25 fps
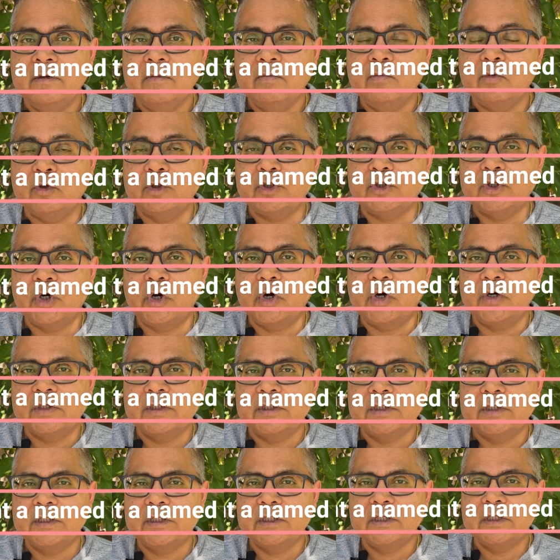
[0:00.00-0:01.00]

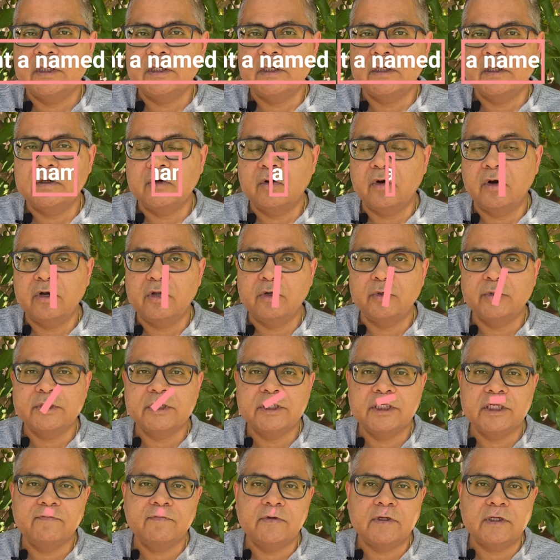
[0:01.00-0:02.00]
postdocs on your
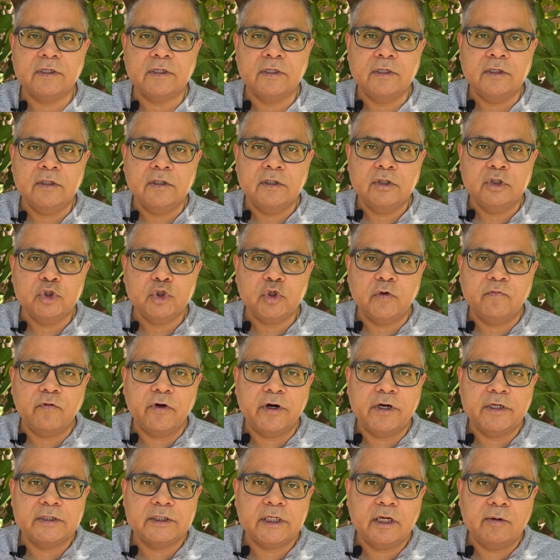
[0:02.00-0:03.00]
cv so for
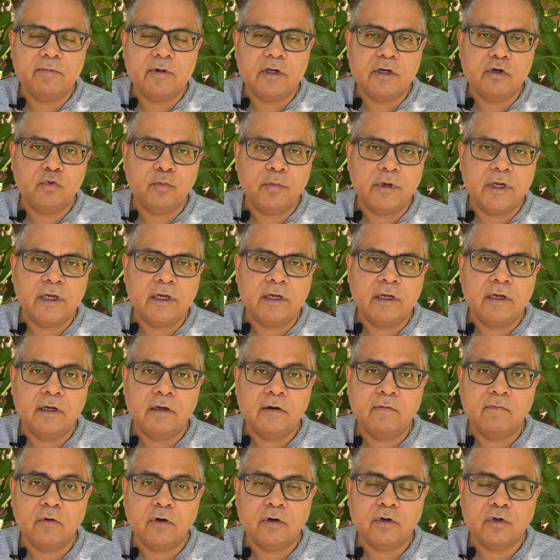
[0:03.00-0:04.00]
example you may
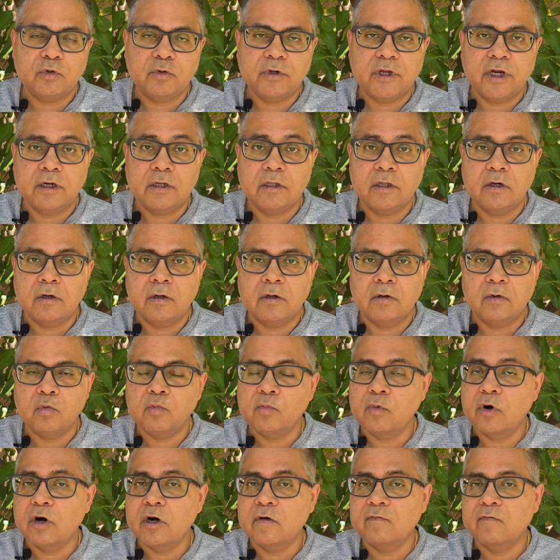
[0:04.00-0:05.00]
want to get the
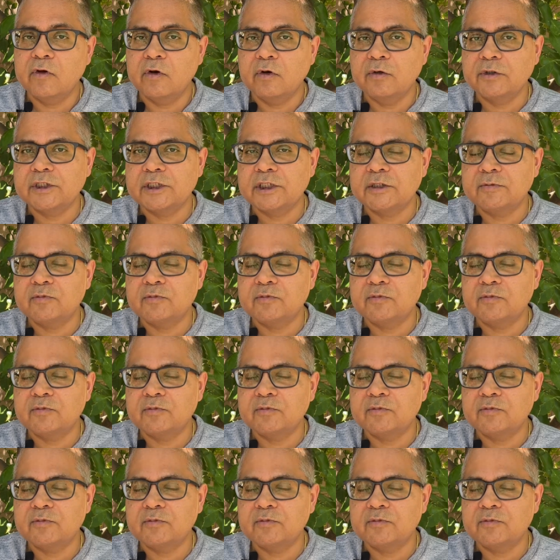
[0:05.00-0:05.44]
humboldt fellowship